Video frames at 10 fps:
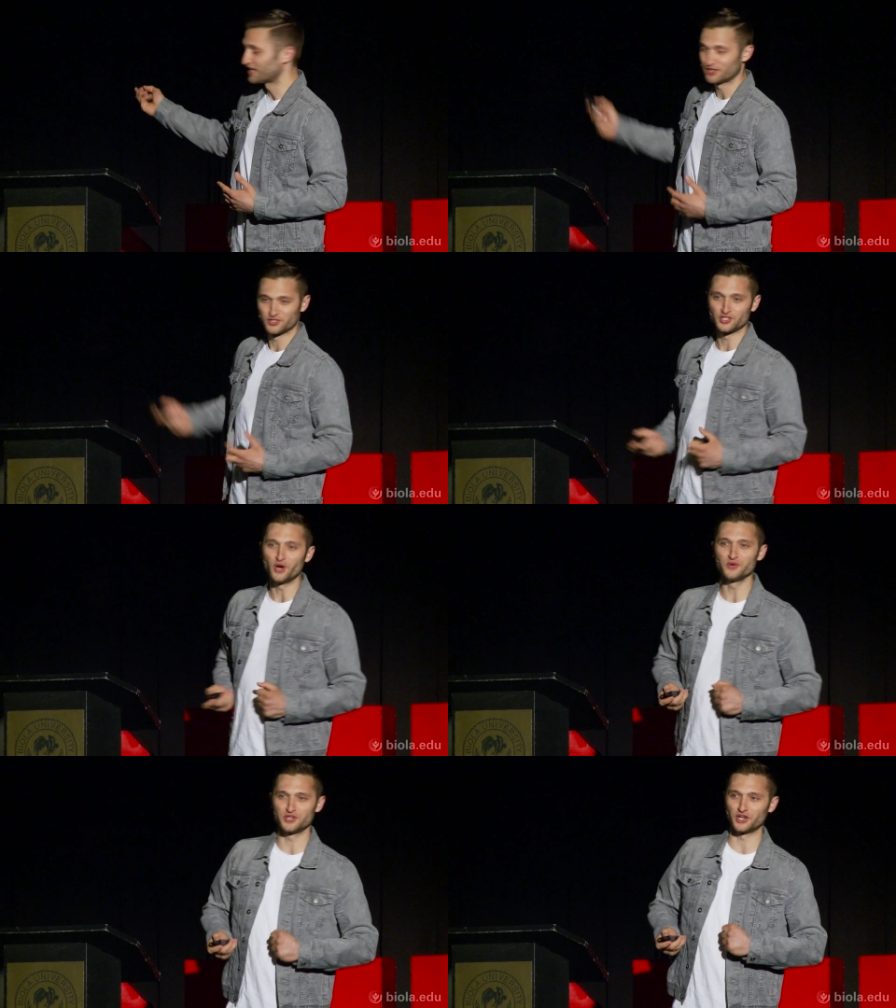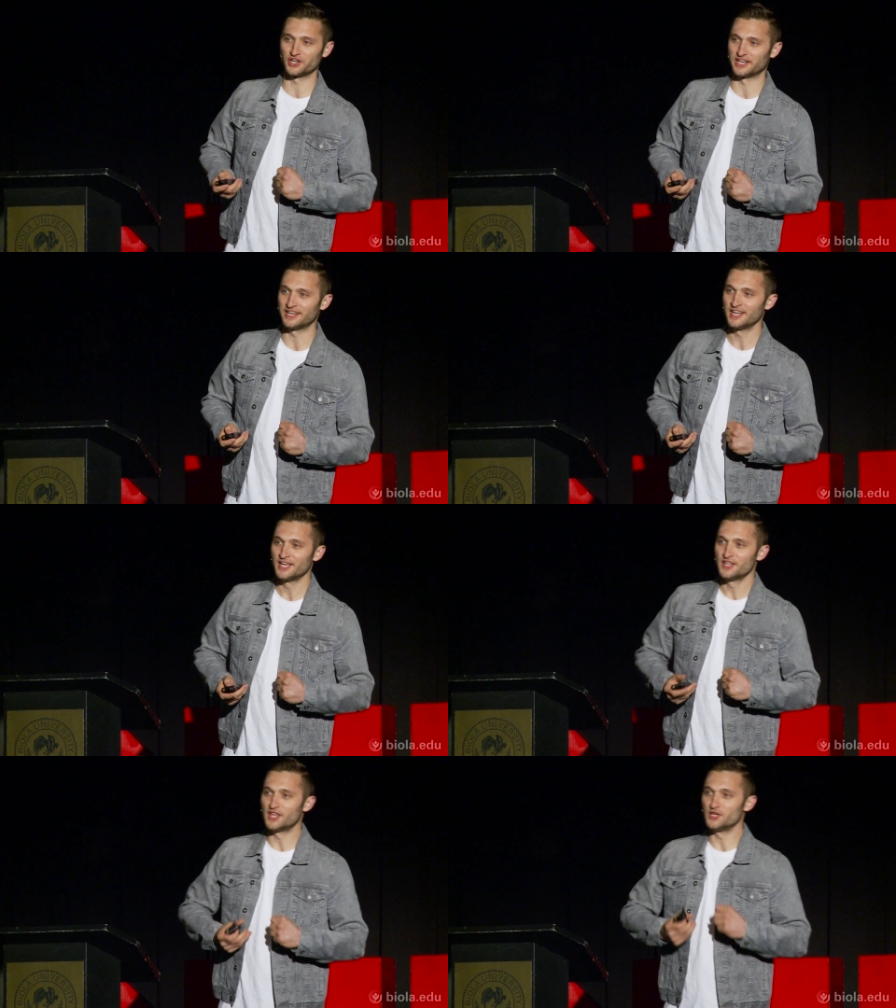that are so dirty
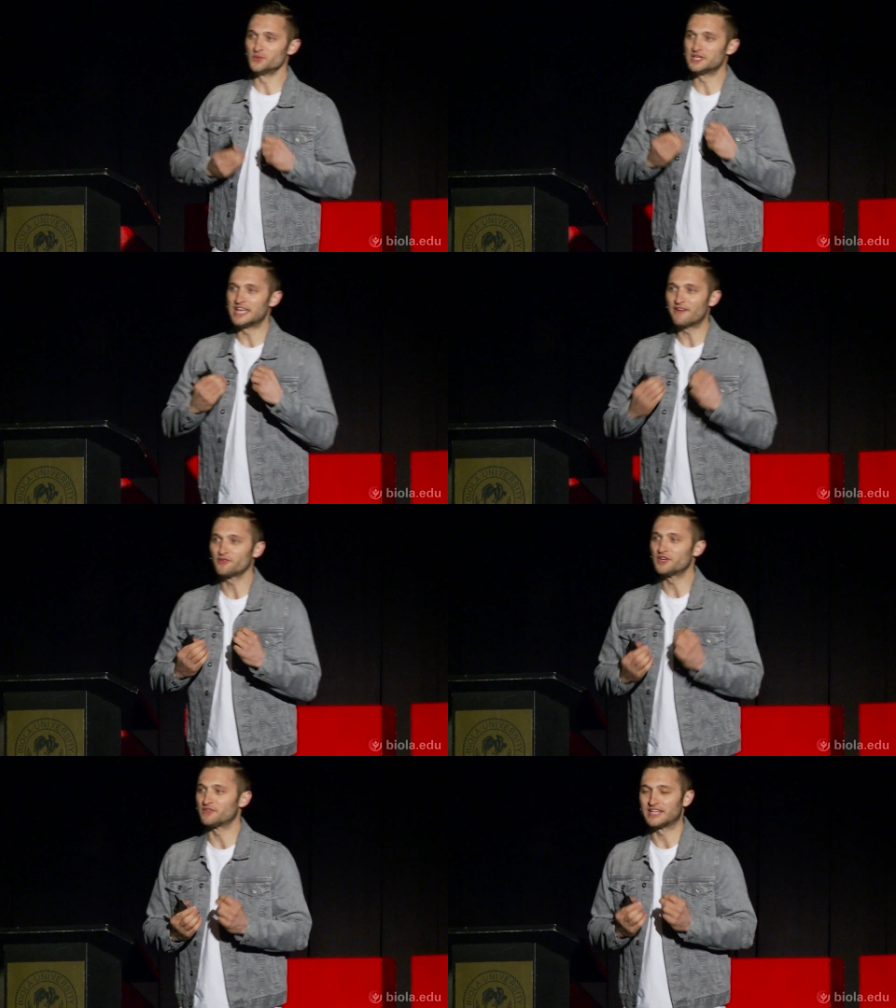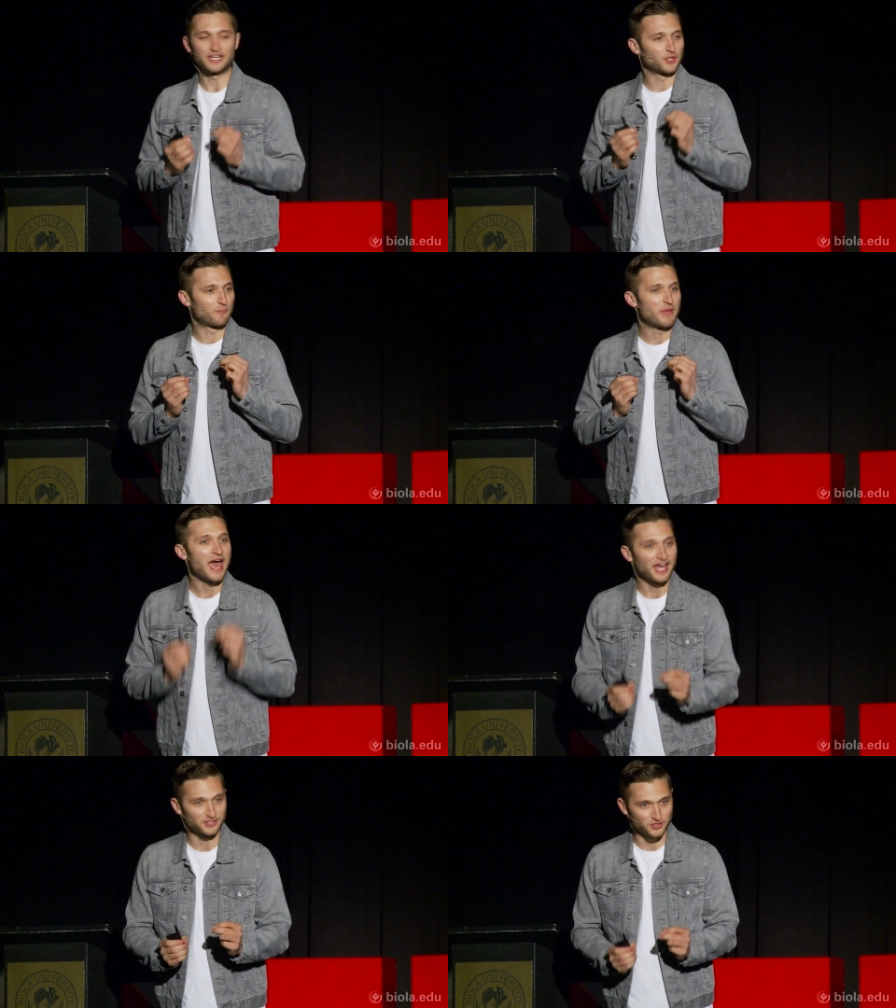that you would never even let your
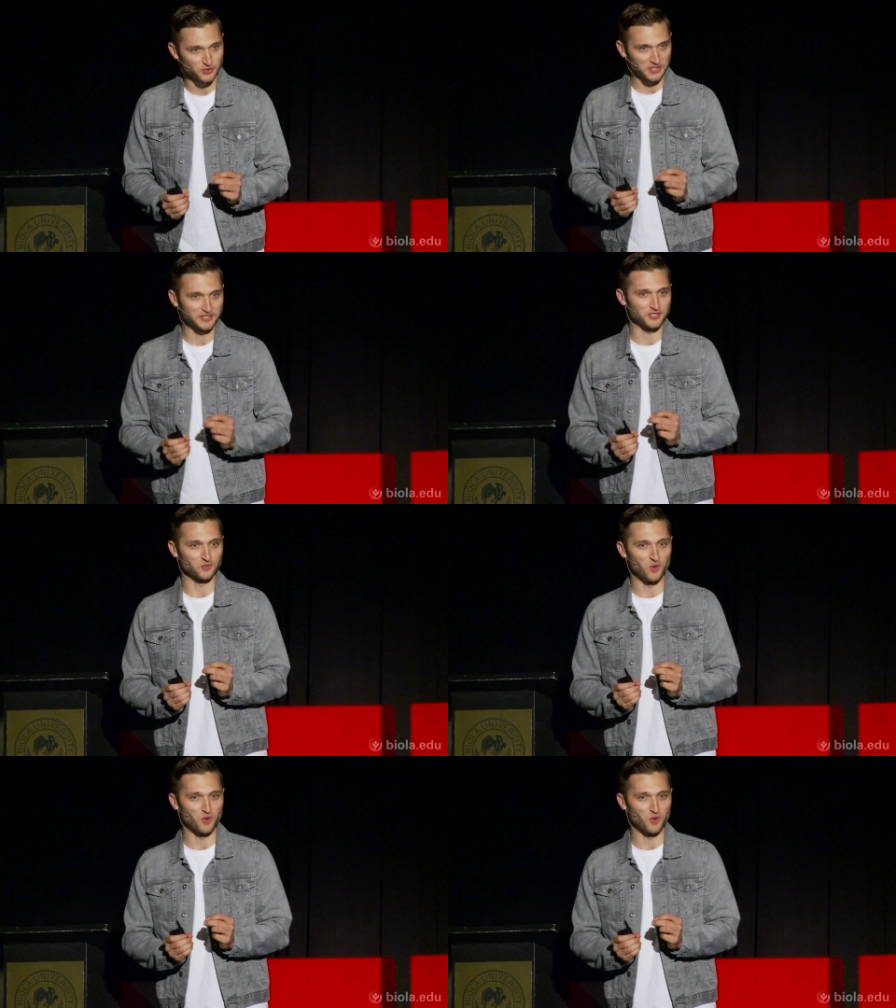pets drink this